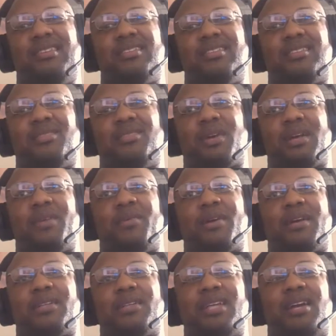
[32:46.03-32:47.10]
we're
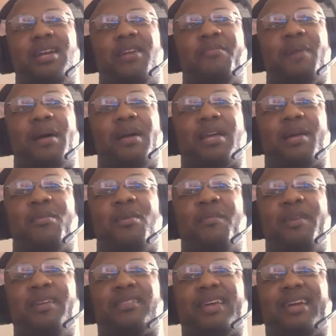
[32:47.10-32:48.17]
gonna stay on here probably a couple more
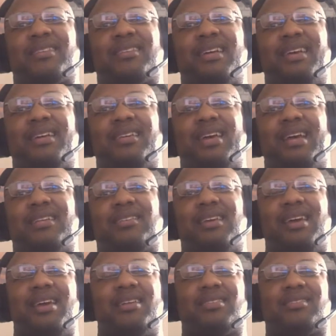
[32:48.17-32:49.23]
minutes,
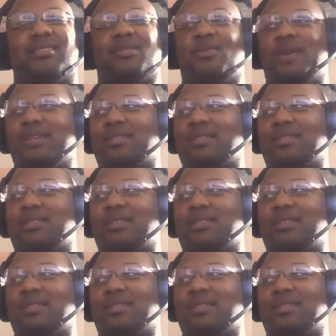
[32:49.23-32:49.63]
answer some questions.